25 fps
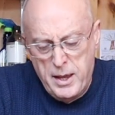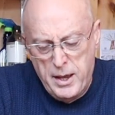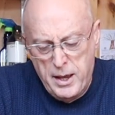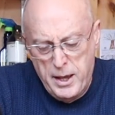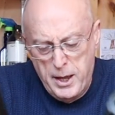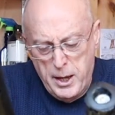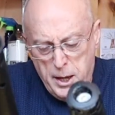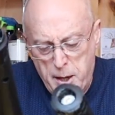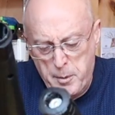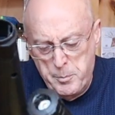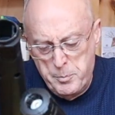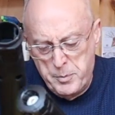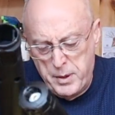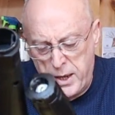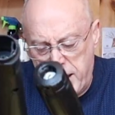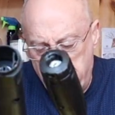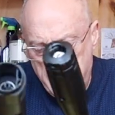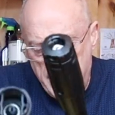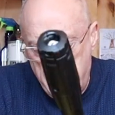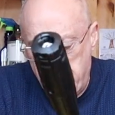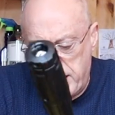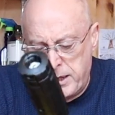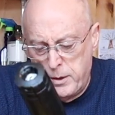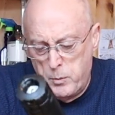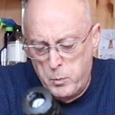And
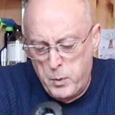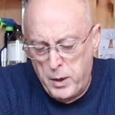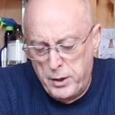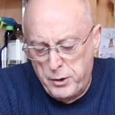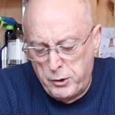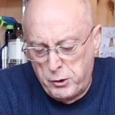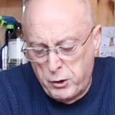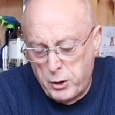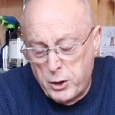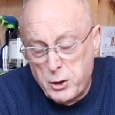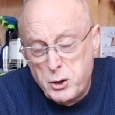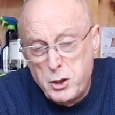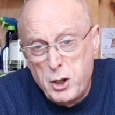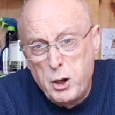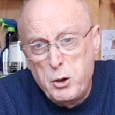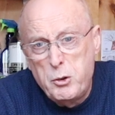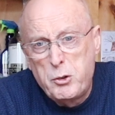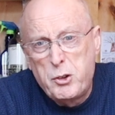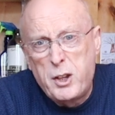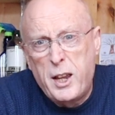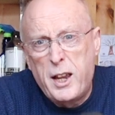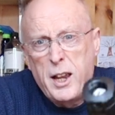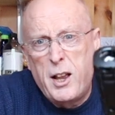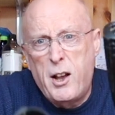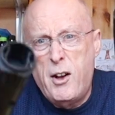then once I'd
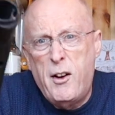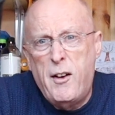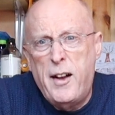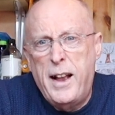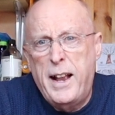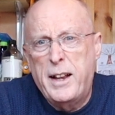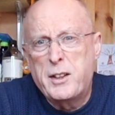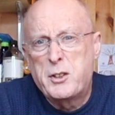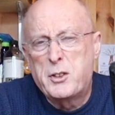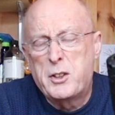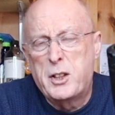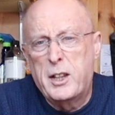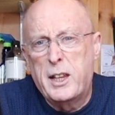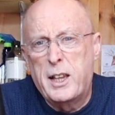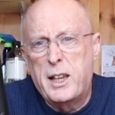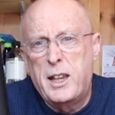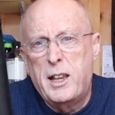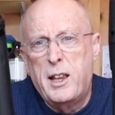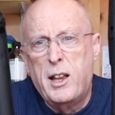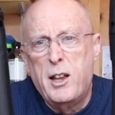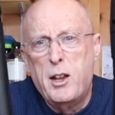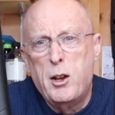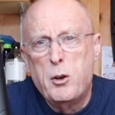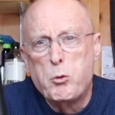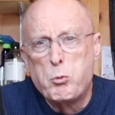used it I
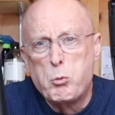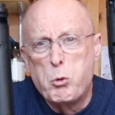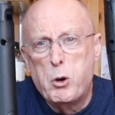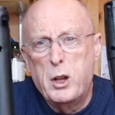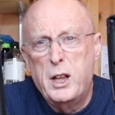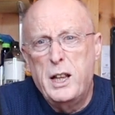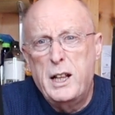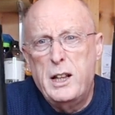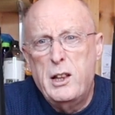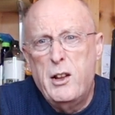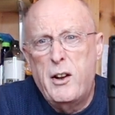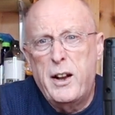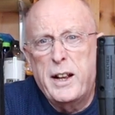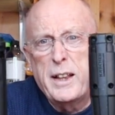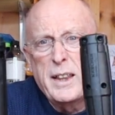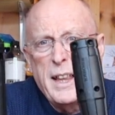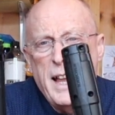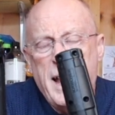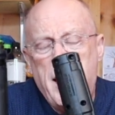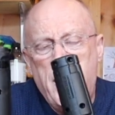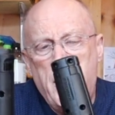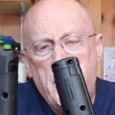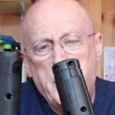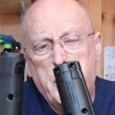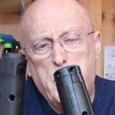actually really liked
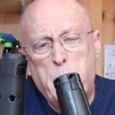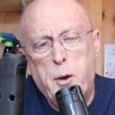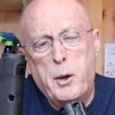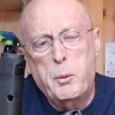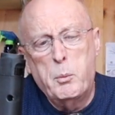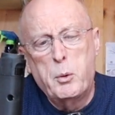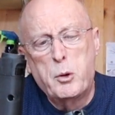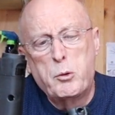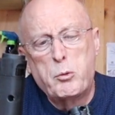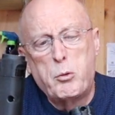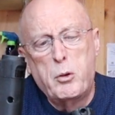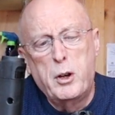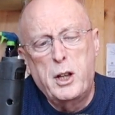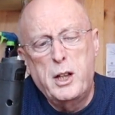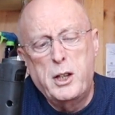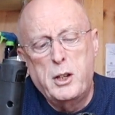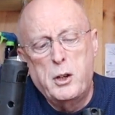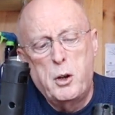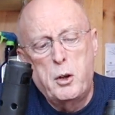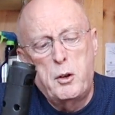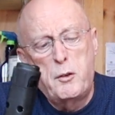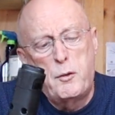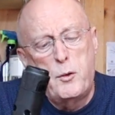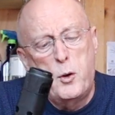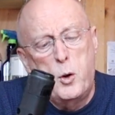that. I thought it was really
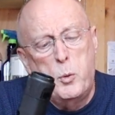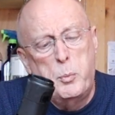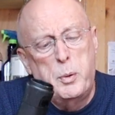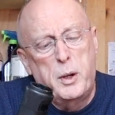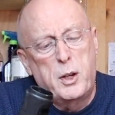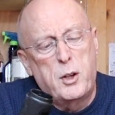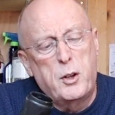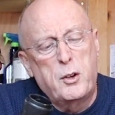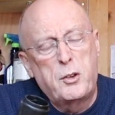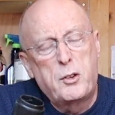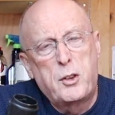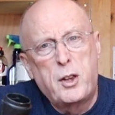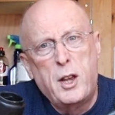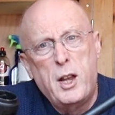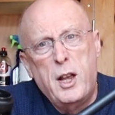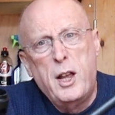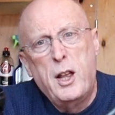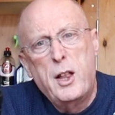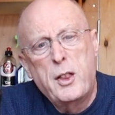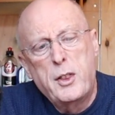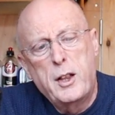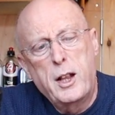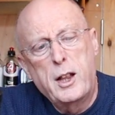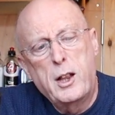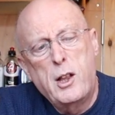useful because
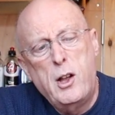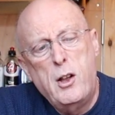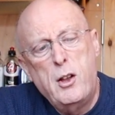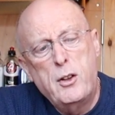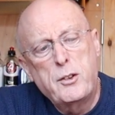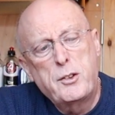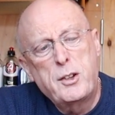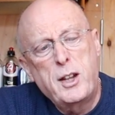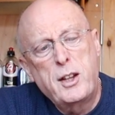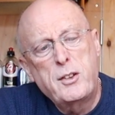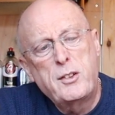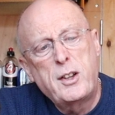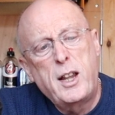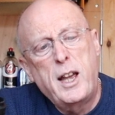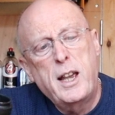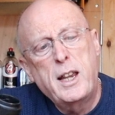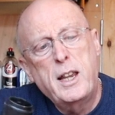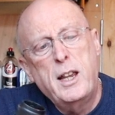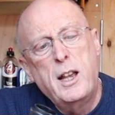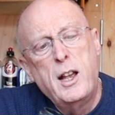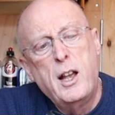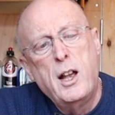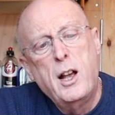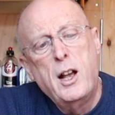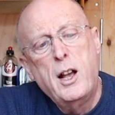the lance has
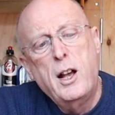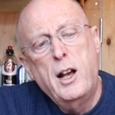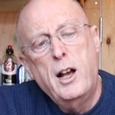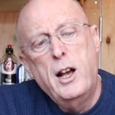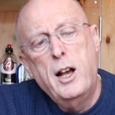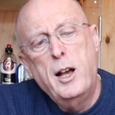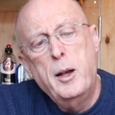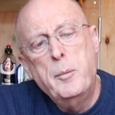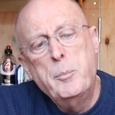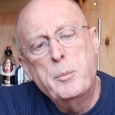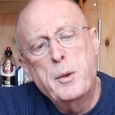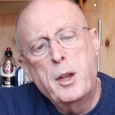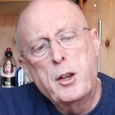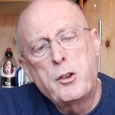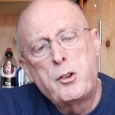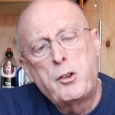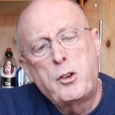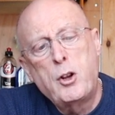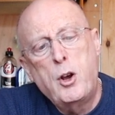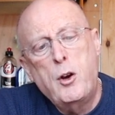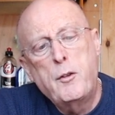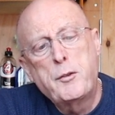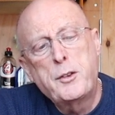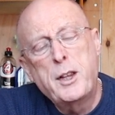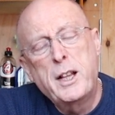a
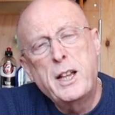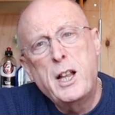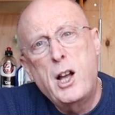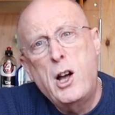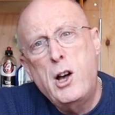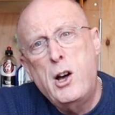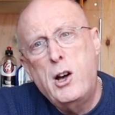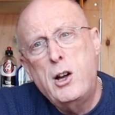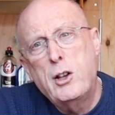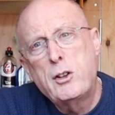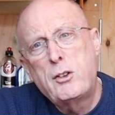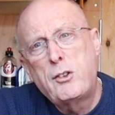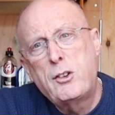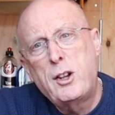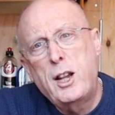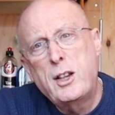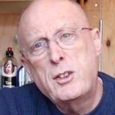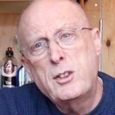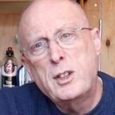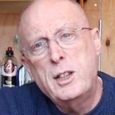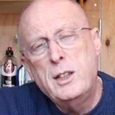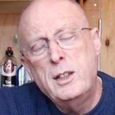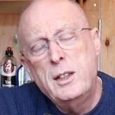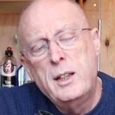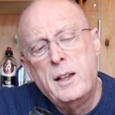soft and a hard
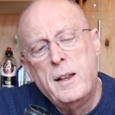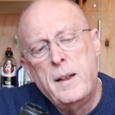setting,